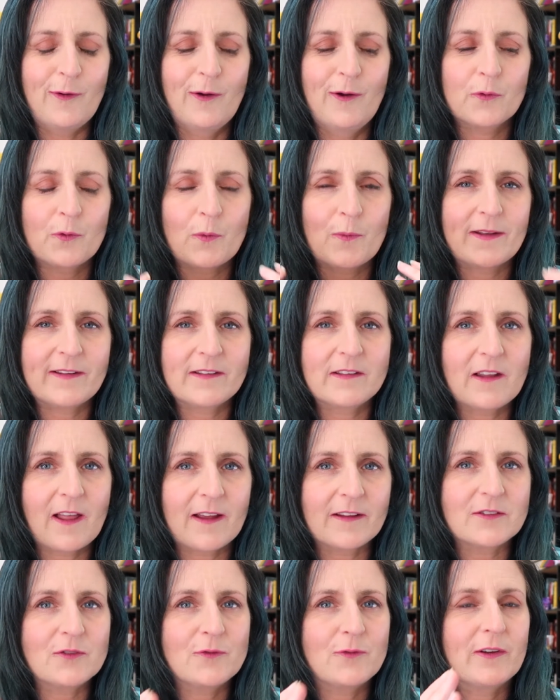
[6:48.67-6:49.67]
So I'd
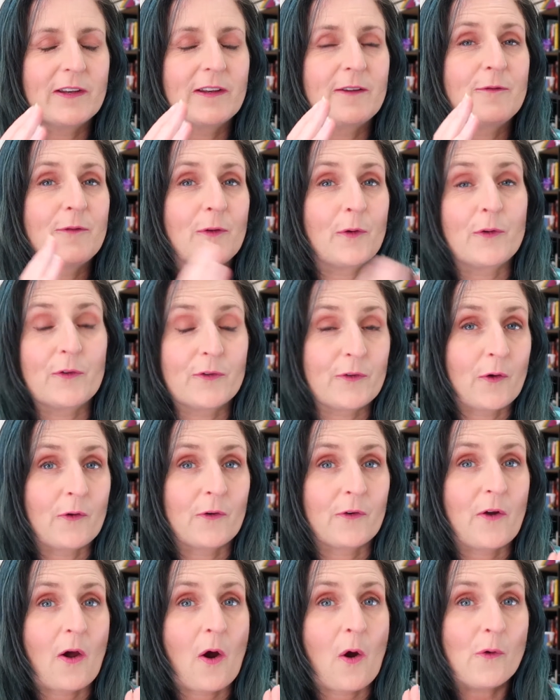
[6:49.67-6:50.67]
like to really focus
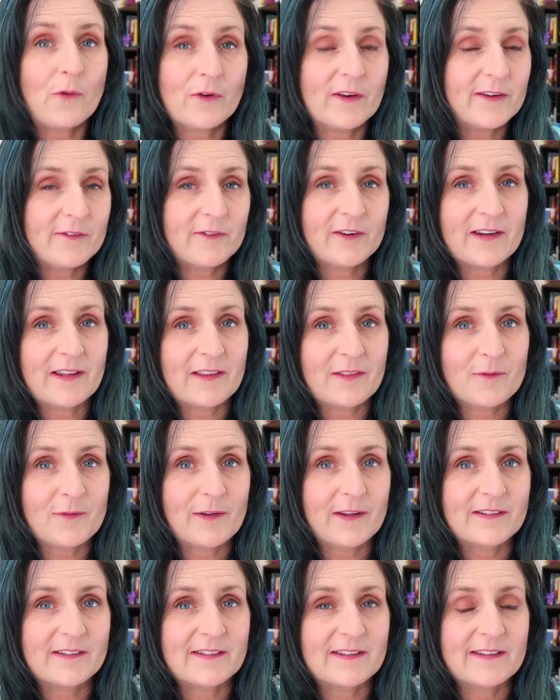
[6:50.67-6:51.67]
on only reading the
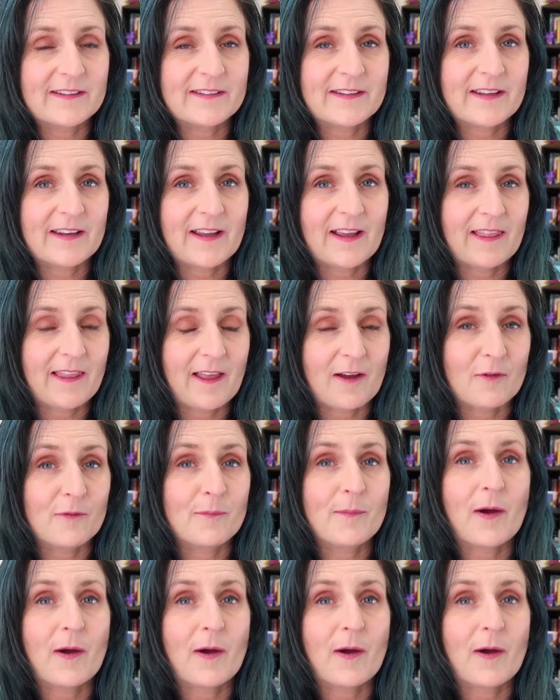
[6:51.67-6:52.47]
fantasies that I love,